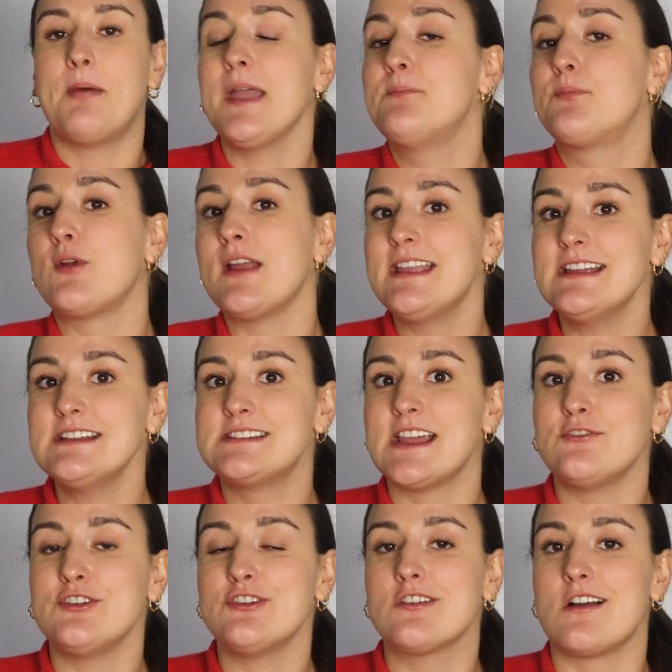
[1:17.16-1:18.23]
By breaking
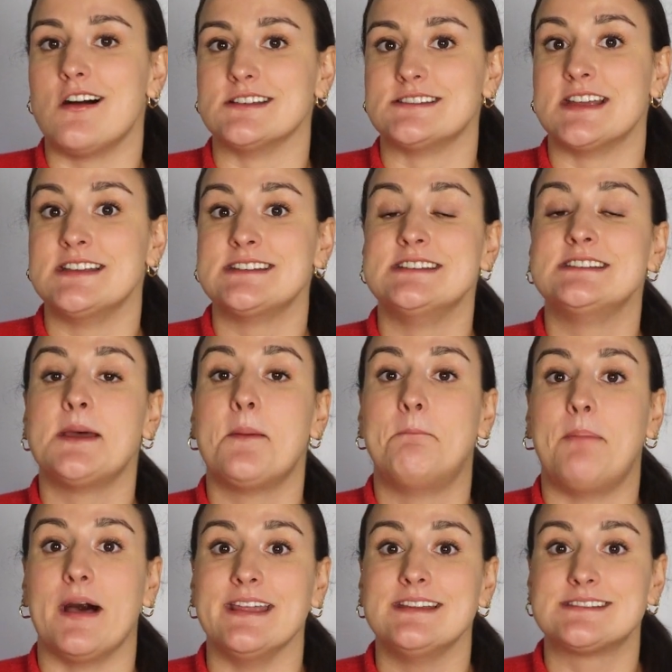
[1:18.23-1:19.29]
down your content into
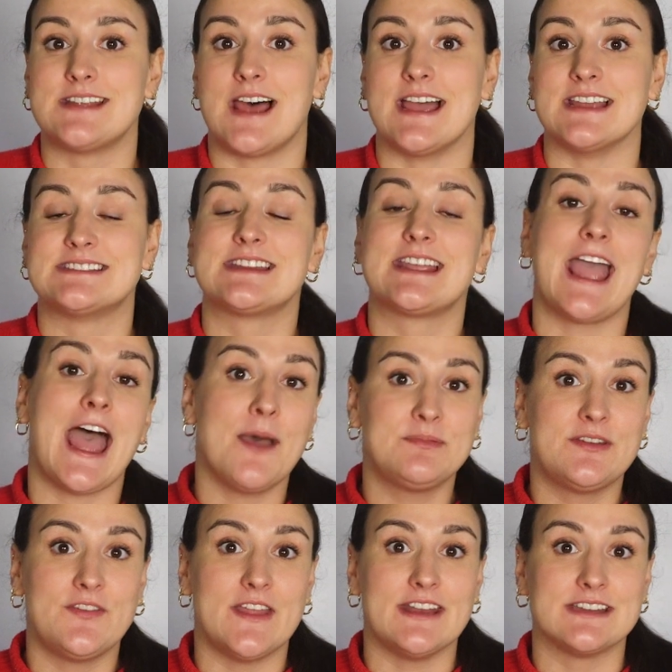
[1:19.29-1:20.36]
bite sized,
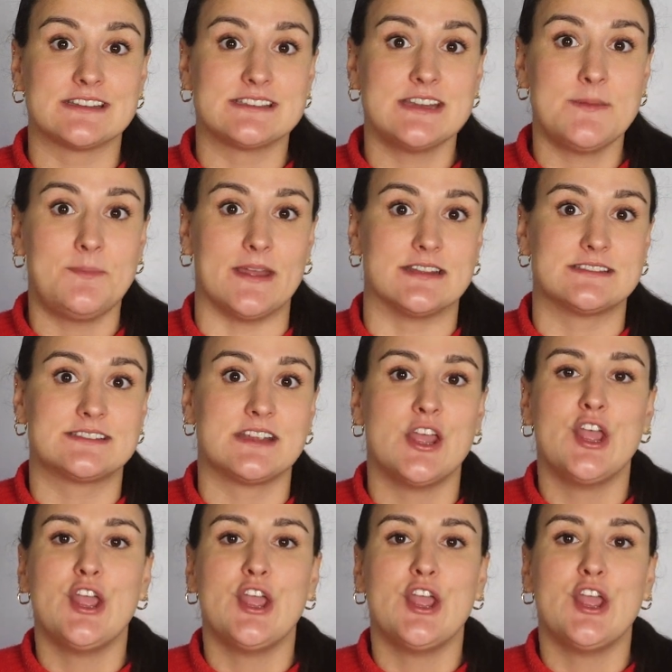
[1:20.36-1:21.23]
captivating snippets,